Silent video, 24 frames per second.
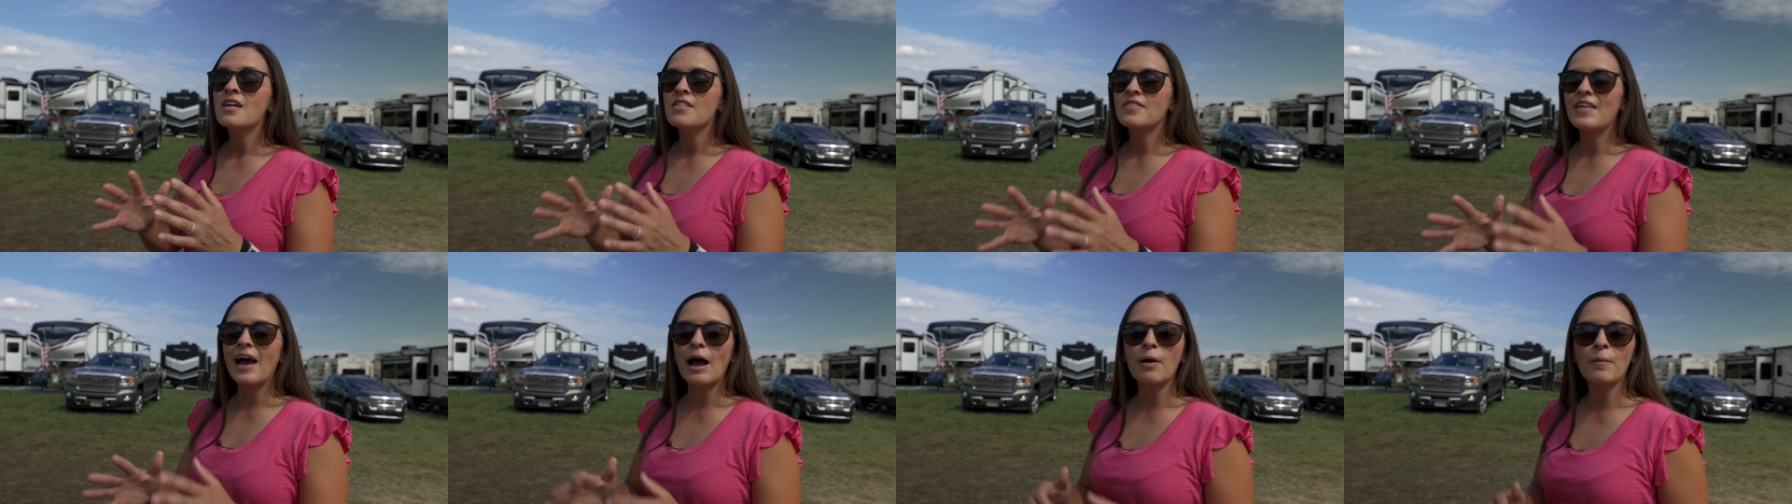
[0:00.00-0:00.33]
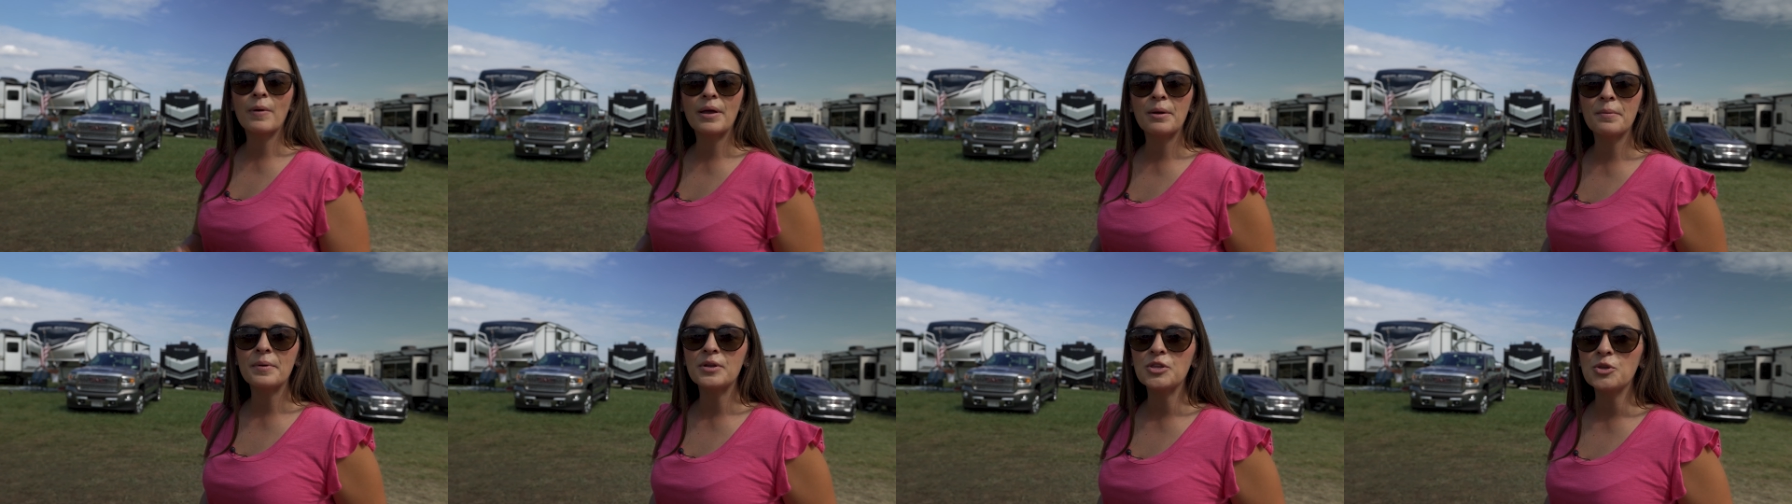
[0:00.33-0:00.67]
That
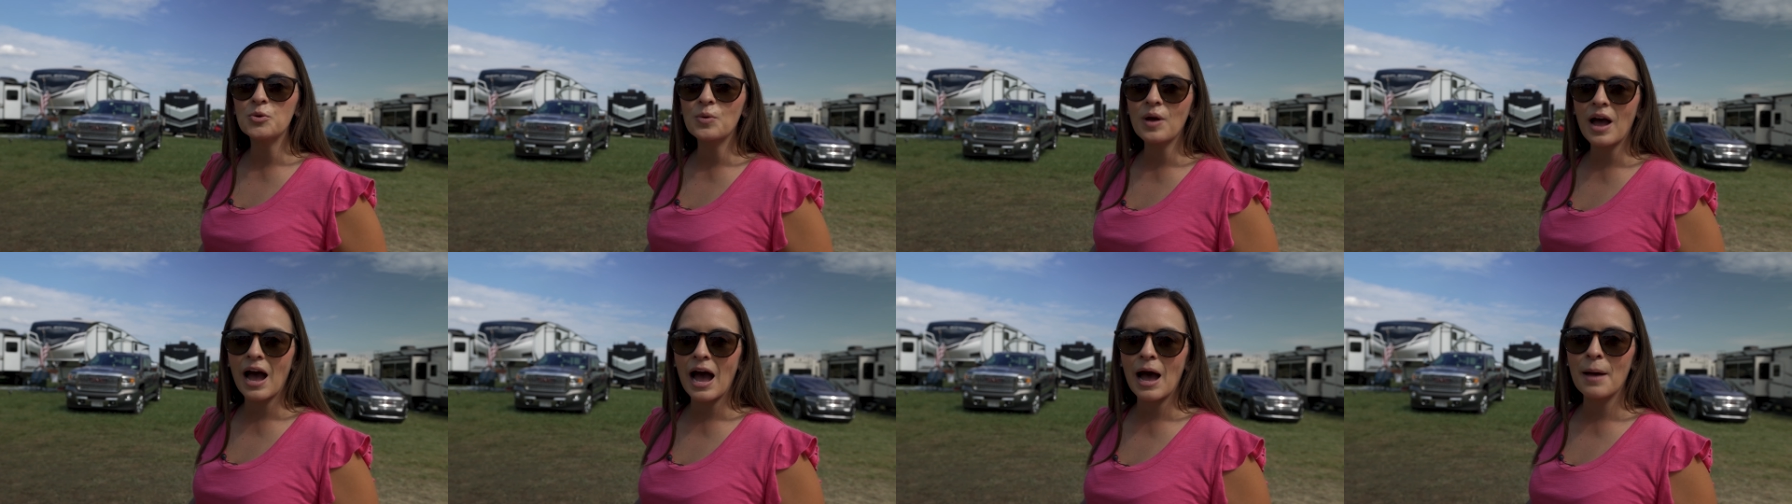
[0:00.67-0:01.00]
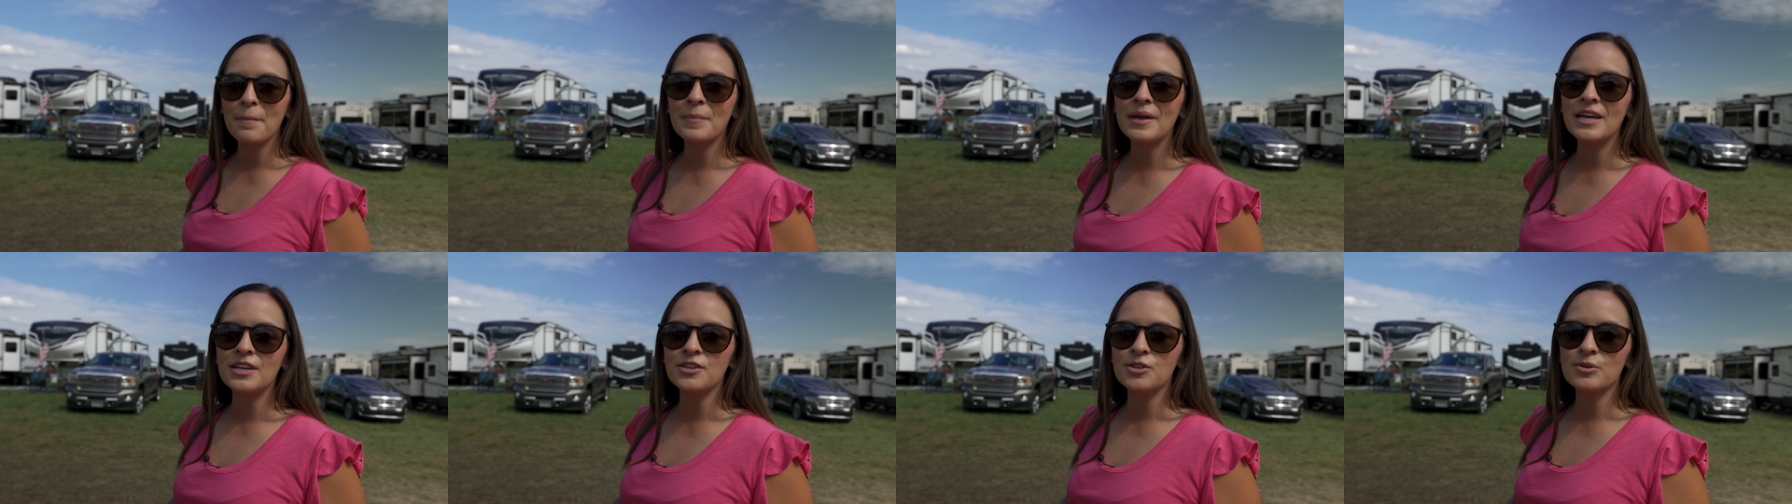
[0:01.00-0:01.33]
way when you
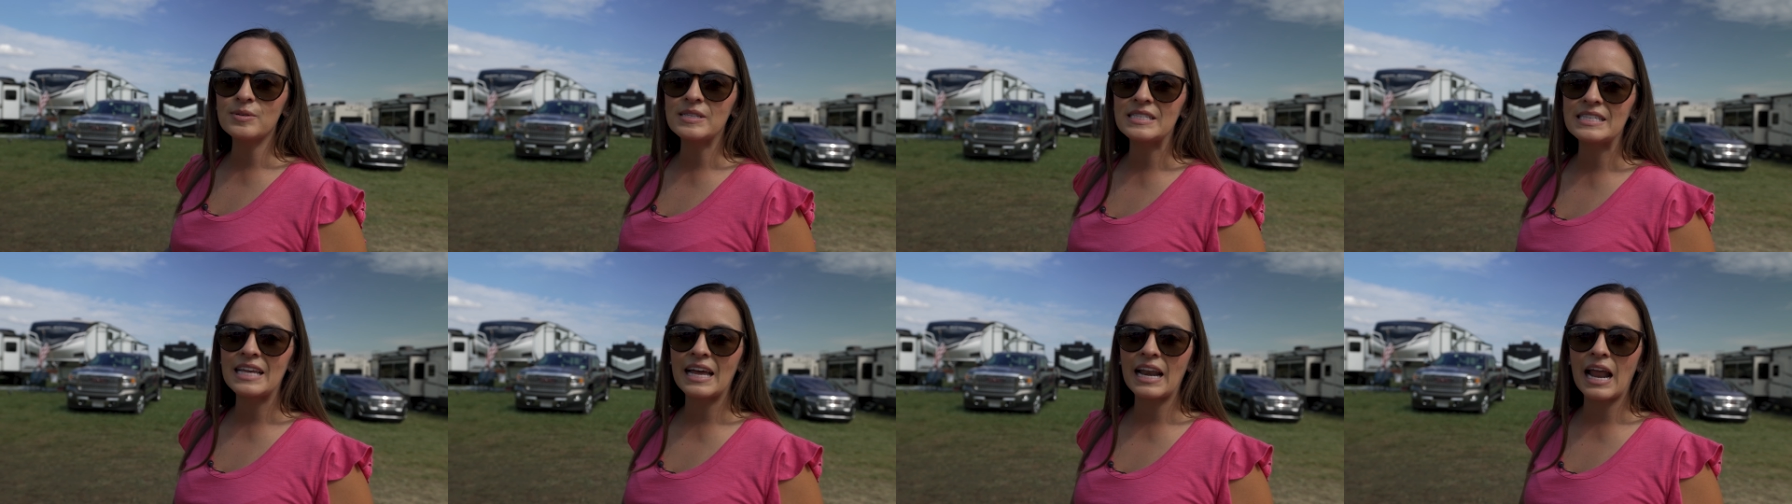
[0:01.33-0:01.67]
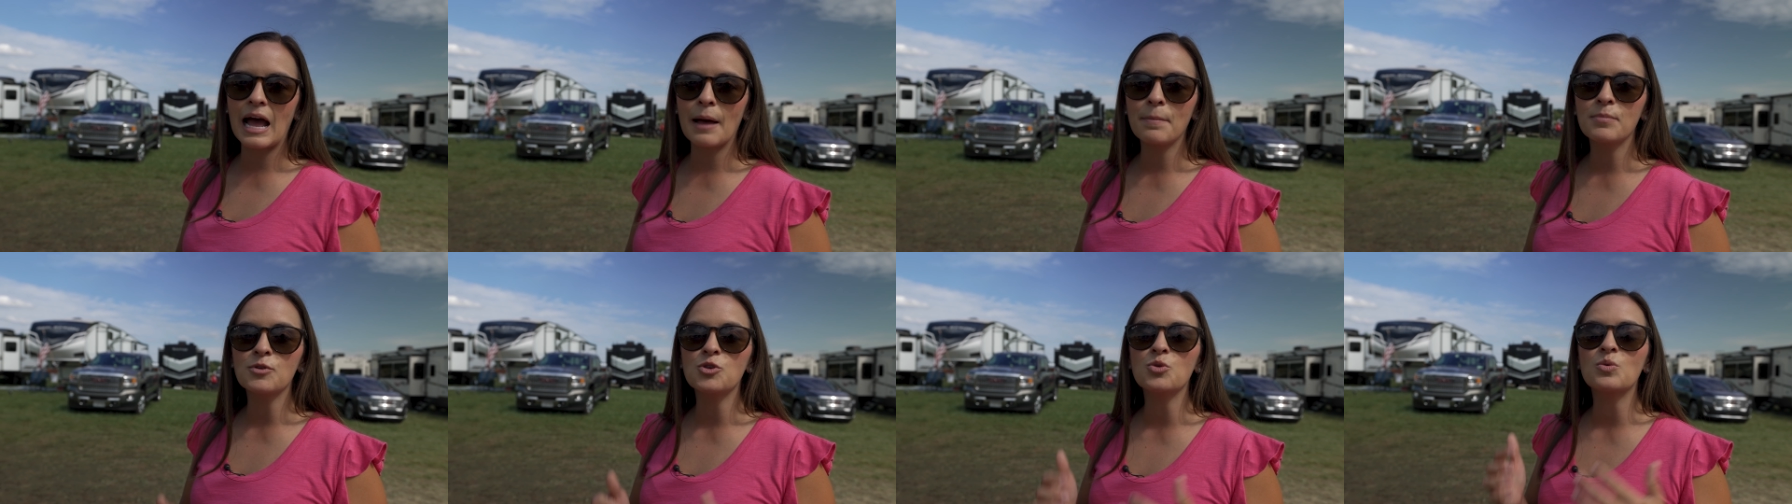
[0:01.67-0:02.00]
come and you set
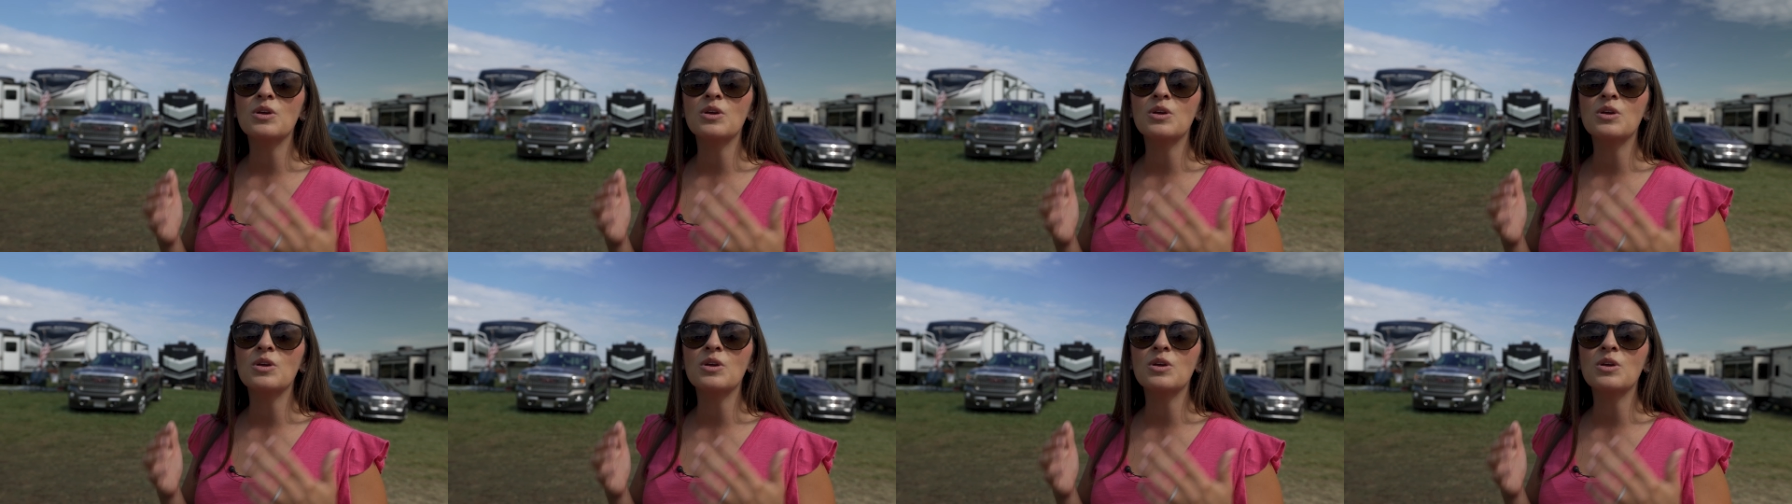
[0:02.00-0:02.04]
up,